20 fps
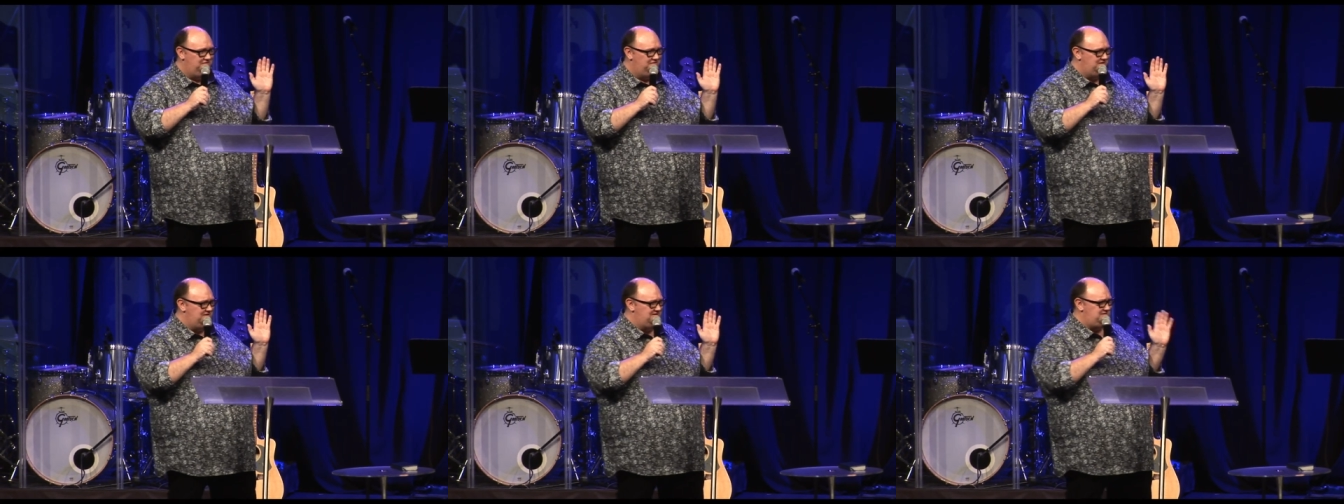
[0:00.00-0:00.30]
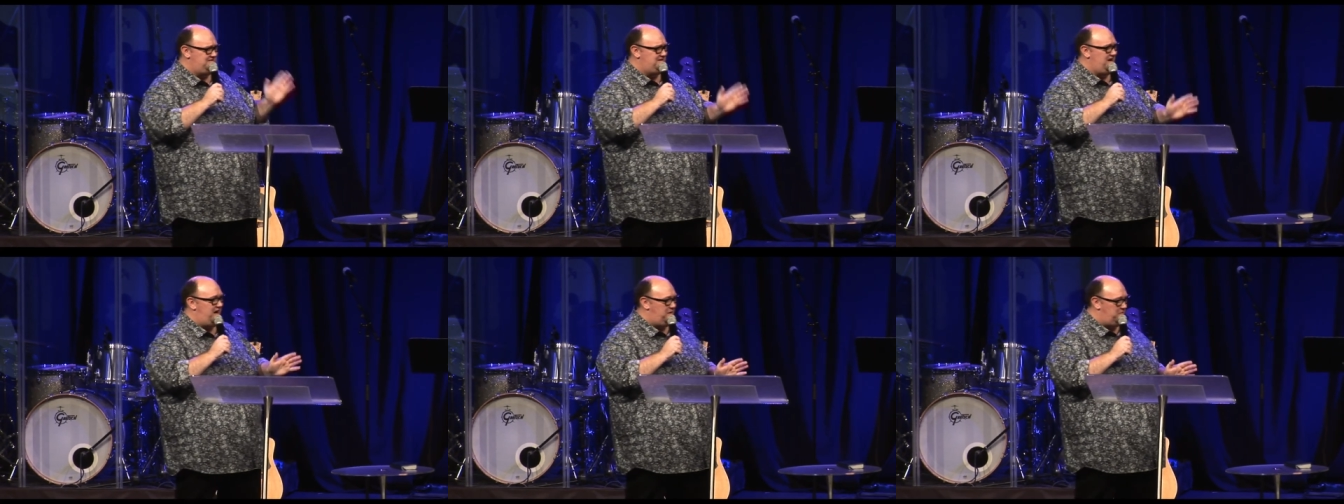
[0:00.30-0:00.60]
That's
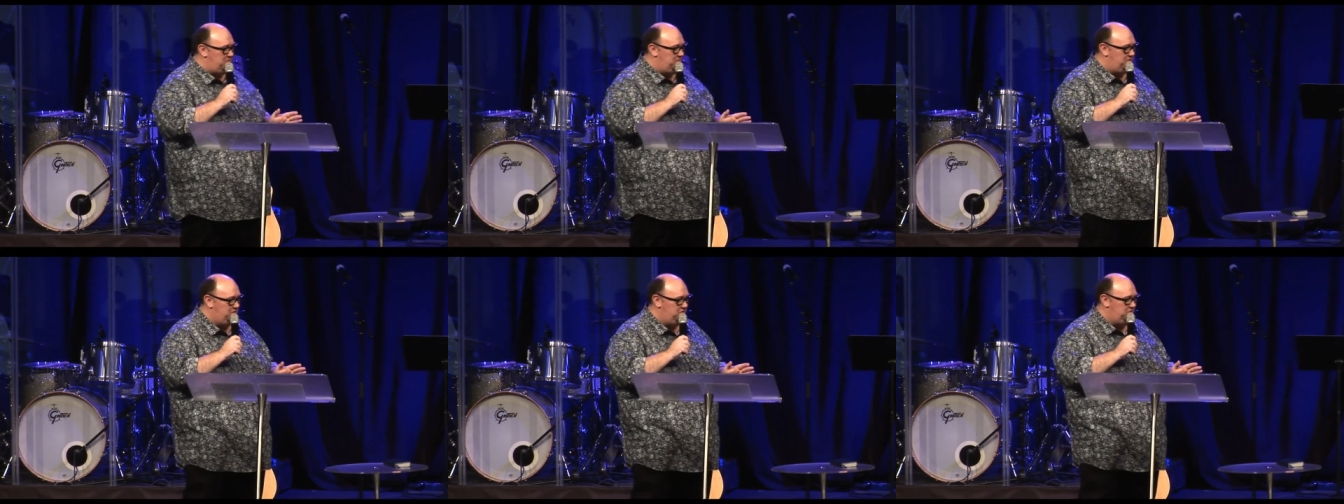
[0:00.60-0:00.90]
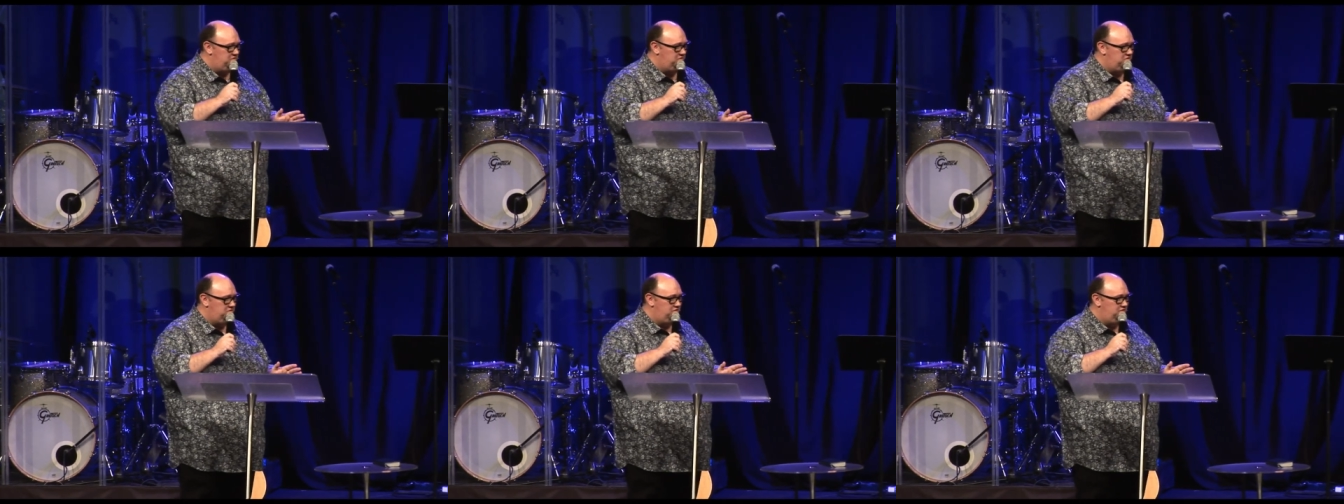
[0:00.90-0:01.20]
dumb
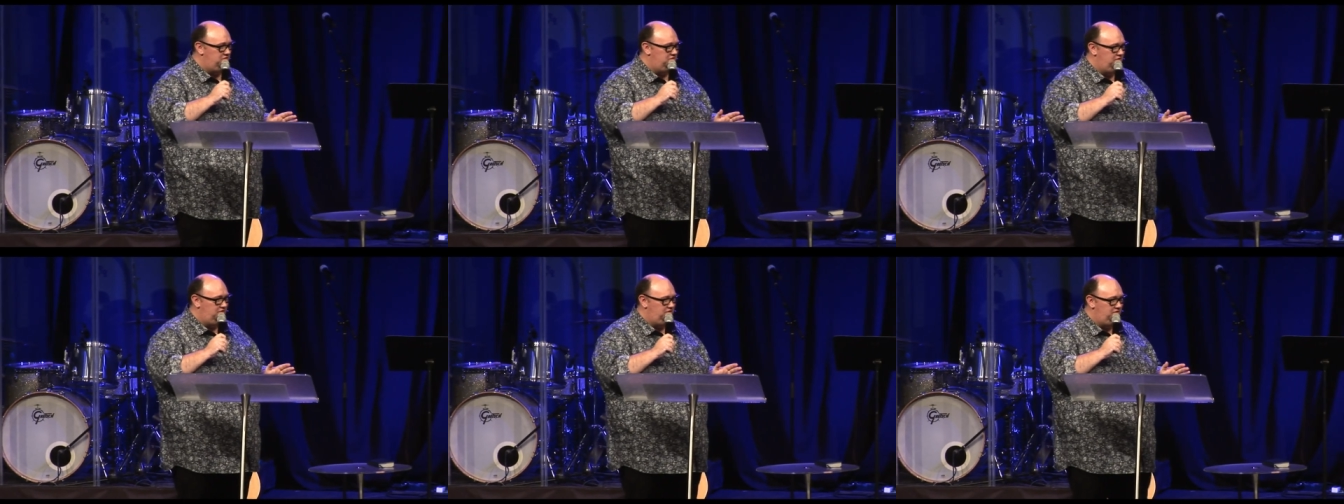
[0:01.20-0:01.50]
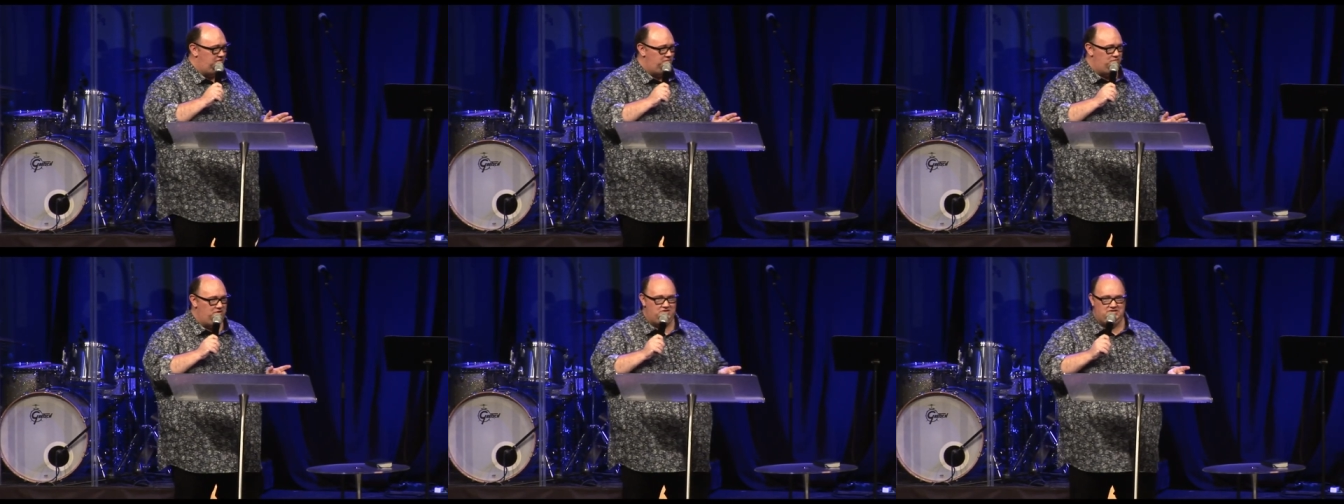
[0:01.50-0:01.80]

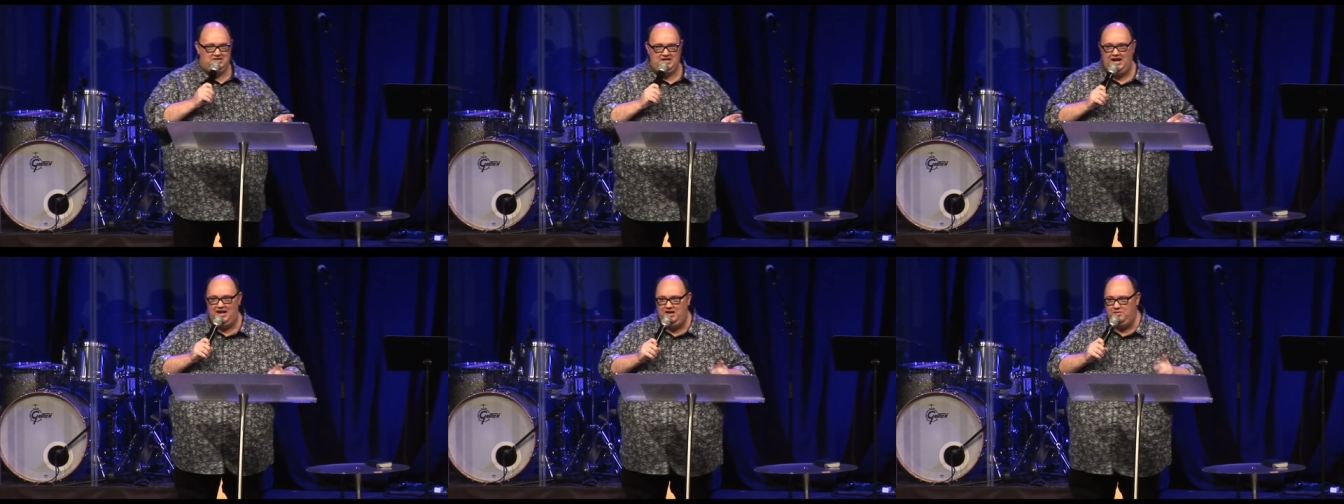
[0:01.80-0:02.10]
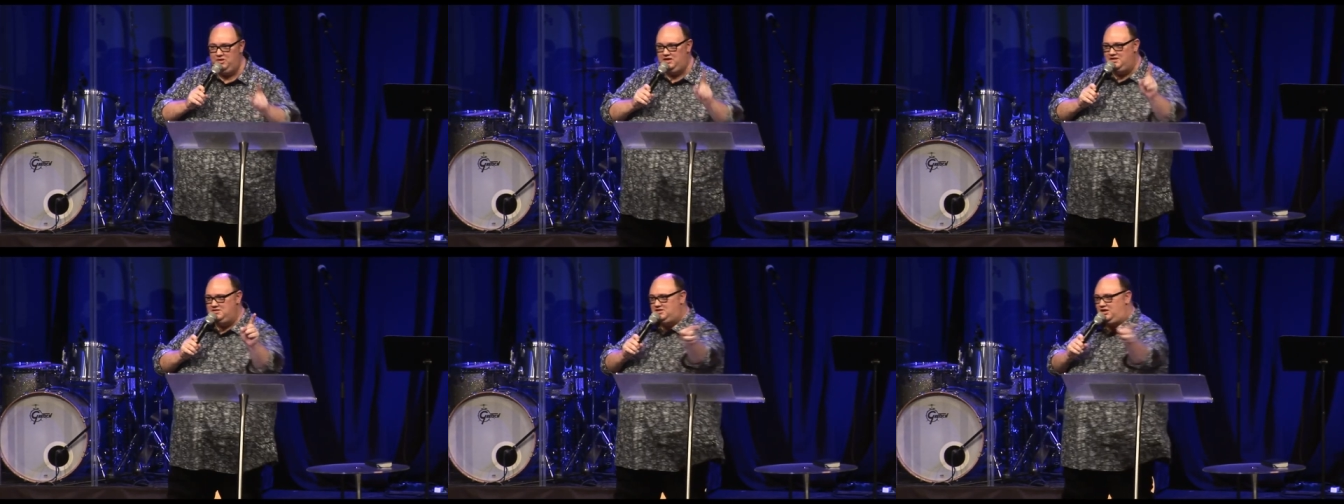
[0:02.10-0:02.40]
because the
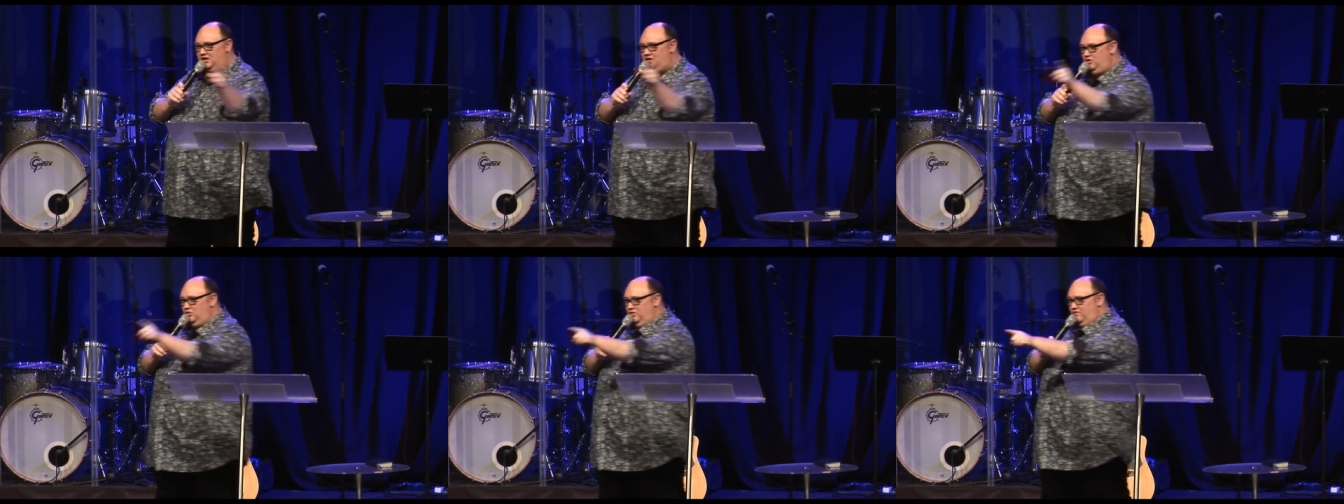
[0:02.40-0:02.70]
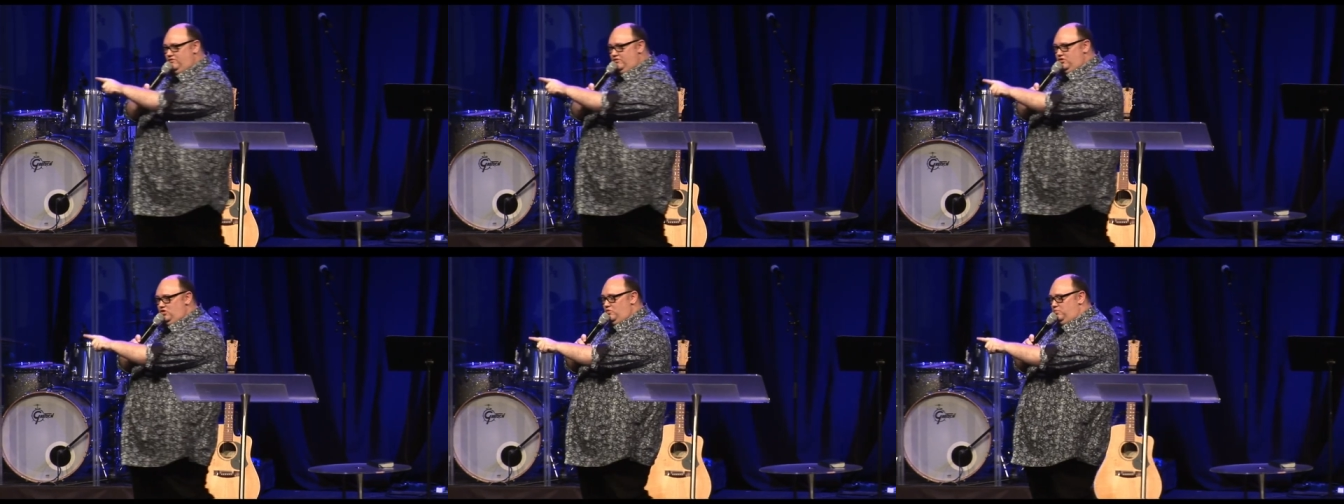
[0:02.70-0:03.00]
enemy is going to look
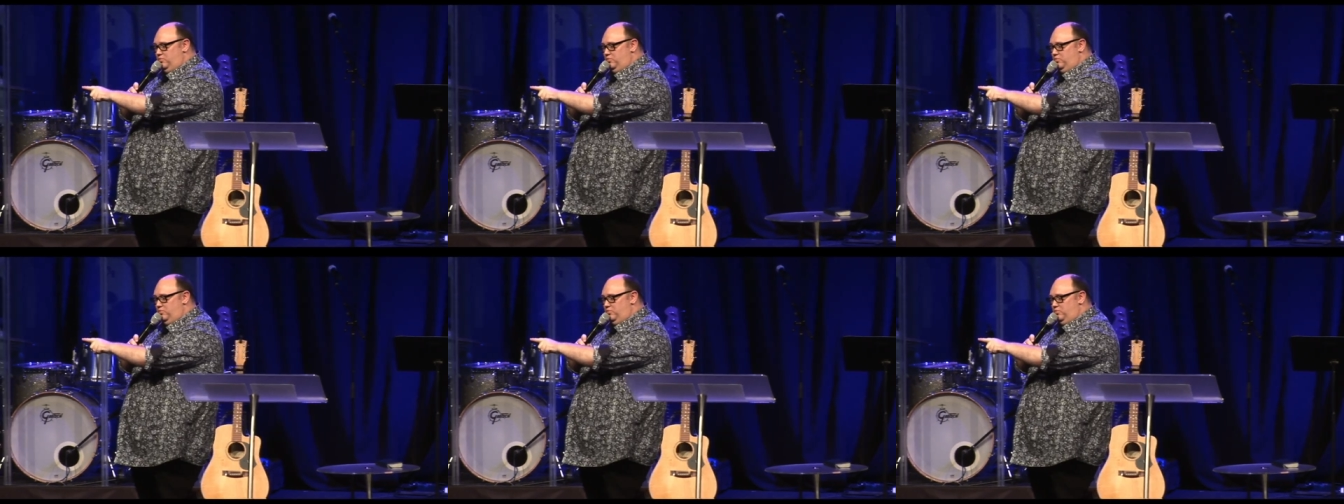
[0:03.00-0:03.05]
for your